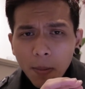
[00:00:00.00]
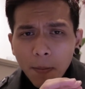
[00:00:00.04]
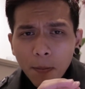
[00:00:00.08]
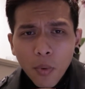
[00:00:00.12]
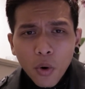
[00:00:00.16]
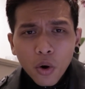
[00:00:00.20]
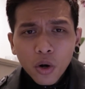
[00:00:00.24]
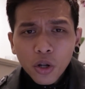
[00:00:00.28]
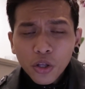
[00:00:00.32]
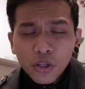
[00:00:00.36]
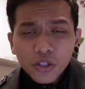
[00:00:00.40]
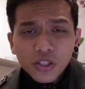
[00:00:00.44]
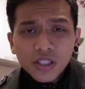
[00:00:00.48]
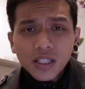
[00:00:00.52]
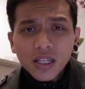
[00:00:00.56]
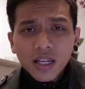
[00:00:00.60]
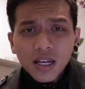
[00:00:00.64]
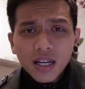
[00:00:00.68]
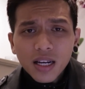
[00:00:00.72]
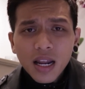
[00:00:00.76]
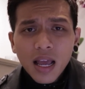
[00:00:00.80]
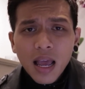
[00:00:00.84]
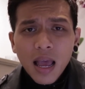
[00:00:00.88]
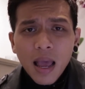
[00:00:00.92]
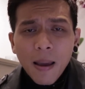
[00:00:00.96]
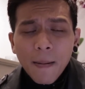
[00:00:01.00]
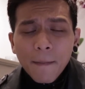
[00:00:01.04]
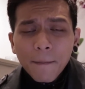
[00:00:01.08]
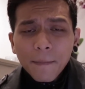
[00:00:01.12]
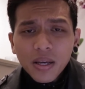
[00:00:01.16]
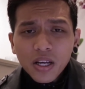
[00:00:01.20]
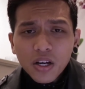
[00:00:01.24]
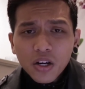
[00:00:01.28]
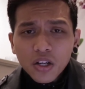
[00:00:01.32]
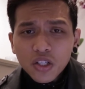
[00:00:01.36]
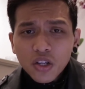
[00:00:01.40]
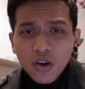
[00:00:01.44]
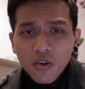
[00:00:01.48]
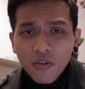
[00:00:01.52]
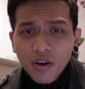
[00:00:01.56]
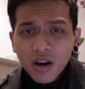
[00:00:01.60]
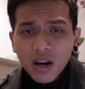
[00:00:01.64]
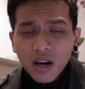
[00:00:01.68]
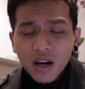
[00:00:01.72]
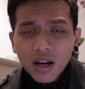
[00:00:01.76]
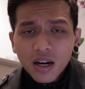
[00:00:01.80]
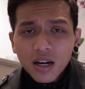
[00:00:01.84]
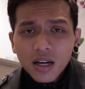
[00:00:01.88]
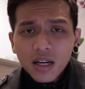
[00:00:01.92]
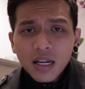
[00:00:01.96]
polluted because of
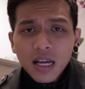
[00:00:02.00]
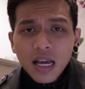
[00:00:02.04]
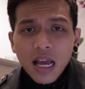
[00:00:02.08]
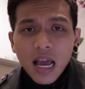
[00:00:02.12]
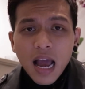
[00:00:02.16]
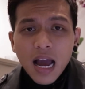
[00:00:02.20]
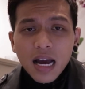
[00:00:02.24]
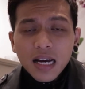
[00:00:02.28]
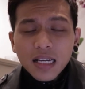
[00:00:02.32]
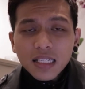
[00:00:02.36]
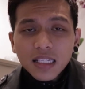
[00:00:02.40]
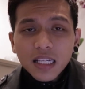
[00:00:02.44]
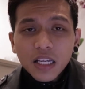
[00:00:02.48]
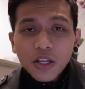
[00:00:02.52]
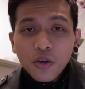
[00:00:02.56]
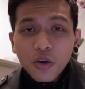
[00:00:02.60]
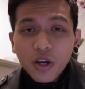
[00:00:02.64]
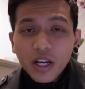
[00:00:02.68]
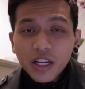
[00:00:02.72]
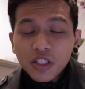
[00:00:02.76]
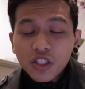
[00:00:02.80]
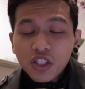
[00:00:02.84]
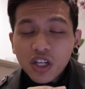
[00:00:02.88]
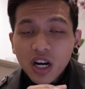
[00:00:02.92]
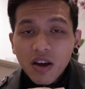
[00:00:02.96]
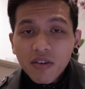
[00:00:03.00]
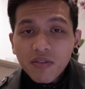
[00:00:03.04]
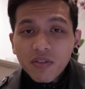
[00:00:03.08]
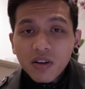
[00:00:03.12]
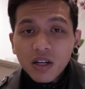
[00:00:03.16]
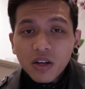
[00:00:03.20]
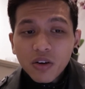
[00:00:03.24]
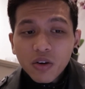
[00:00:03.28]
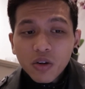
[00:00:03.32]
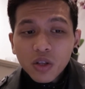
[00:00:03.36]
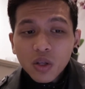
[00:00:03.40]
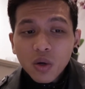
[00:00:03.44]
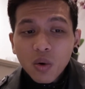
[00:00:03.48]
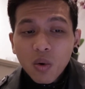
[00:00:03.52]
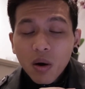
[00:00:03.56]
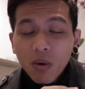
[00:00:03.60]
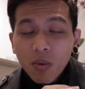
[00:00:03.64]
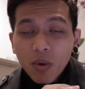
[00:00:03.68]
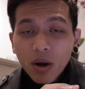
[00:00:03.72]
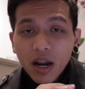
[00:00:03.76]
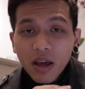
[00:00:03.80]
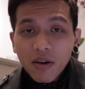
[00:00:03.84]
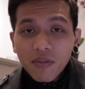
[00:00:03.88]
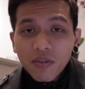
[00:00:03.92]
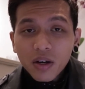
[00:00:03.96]
her. I said, you can travel around the world
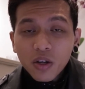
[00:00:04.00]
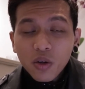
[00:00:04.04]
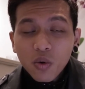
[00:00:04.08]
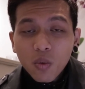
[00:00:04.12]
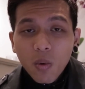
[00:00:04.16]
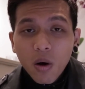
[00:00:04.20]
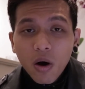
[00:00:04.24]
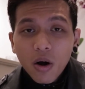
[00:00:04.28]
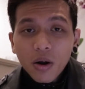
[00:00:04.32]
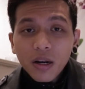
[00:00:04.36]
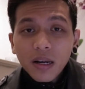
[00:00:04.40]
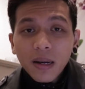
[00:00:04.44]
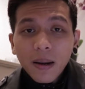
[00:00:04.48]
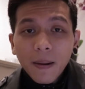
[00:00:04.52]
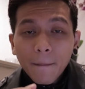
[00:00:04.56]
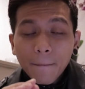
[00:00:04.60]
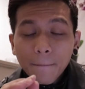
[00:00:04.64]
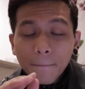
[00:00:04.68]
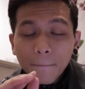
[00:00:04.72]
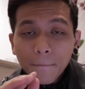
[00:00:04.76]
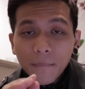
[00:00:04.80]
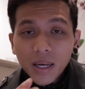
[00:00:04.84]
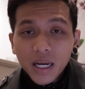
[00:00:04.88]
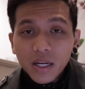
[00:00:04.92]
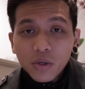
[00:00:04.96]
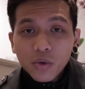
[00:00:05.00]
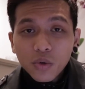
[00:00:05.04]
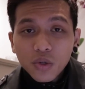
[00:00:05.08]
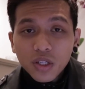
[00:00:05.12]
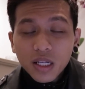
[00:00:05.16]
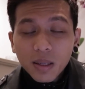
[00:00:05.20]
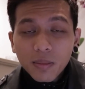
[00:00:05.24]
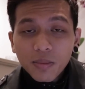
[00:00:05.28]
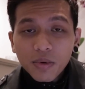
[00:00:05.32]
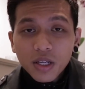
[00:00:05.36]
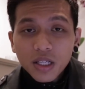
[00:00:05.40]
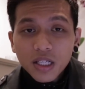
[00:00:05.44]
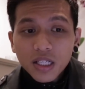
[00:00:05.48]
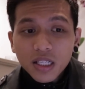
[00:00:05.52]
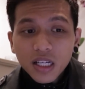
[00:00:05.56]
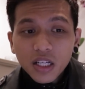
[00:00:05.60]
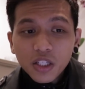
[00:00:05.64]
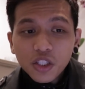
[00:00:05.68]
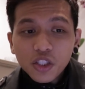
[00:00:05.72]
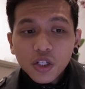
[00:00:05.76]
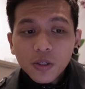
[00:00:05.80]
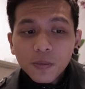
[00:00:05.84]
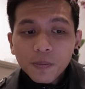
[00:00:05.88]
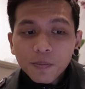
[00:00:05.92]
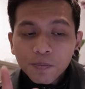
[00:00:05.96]
whatever you want, but do some
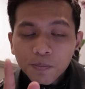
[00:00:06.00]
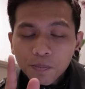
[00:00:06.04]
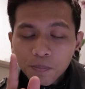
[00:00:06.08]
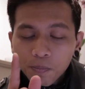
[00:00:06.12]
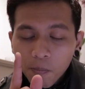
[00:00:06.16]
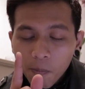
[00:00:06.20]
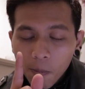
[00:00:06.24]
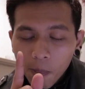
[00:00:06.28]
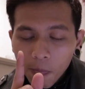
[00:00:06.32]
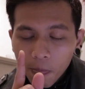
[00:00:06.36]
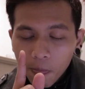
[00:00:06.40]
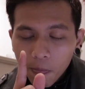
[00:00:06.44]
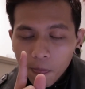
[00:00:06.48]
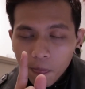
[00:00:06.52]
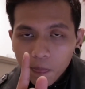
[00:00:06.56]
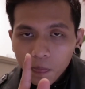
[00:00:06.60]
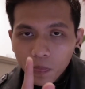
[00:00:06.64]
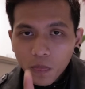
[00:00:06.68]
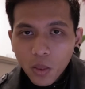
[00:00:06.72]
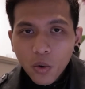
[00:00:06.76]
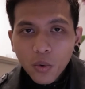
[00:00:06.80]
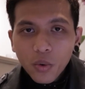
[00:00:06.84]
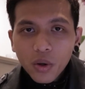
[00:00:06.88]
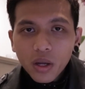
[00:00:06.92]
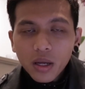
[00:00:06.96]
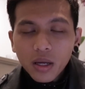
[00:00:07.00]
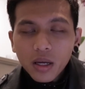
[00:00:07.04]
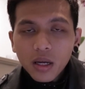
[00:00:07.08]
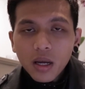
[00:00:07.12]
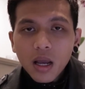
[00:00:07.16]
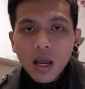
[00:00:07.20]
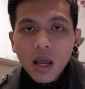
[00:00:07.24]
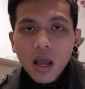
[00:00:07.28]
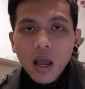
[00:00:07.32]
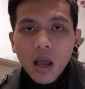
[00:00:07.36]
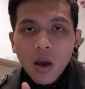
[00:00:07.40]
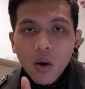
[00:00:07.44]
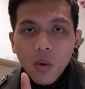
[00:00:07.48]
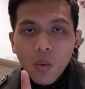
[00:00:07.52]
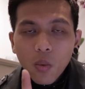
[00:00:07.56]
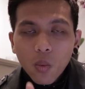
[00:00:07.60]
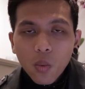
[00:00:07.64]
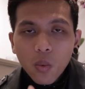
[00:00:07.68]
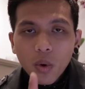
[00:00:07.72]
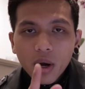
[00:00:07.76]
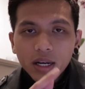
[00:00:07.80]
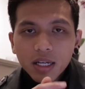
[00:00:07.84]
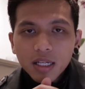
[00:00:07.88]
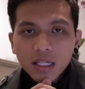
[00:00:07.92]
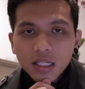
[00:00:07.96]
research, knowing
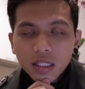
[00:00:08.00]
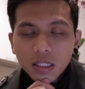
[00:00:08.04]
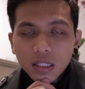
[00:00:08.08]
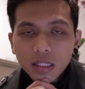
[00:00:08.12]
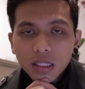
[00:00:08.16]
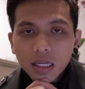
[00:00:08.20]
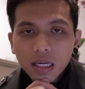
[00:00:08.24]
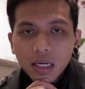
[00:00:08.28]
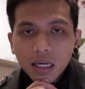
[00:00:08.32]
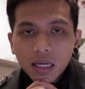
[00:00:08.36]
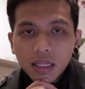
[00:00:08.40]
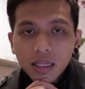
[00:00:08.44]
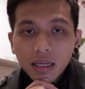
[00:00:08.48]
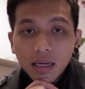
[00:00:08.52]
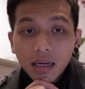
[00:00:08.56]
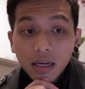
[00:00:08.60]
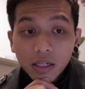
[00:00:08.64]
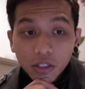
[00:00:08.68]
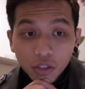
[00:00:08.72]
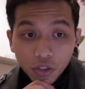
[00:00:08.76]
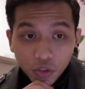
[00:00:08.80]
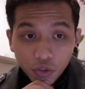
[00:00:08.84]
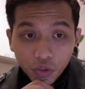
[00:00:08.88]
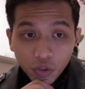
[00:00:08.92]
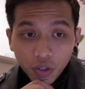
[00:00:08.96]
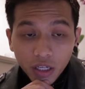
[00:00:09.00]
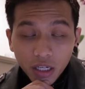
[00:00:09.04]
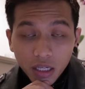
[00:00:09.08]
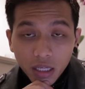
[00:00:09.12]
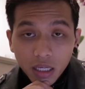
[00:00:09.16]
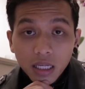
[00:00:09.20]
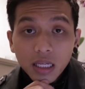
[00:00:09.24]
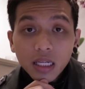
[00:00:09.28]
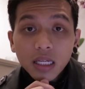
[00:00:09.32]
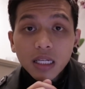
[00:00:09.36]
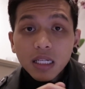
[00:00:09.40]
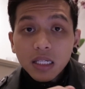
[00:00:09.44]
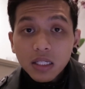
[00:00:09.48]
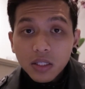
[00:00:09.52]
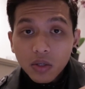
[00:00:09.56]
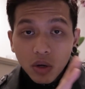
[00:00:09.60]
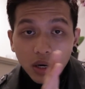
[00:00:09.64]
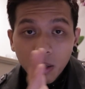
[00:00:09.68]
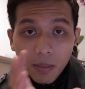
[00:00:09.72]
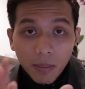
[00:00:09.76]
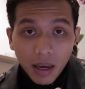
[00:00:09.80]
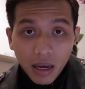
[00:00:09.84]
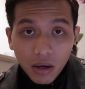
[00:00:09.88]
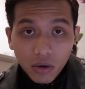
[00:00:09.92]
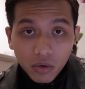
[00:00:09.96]
what is the country is all
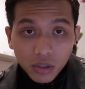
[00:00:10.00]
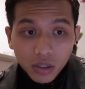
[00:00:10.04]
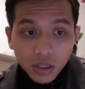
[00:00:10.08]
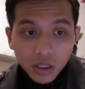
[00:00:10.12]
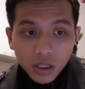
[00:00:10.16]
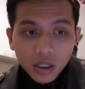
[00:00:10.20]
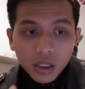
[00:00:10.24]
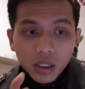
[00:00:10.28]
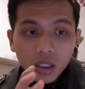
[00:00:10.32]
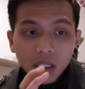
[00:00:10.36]
about,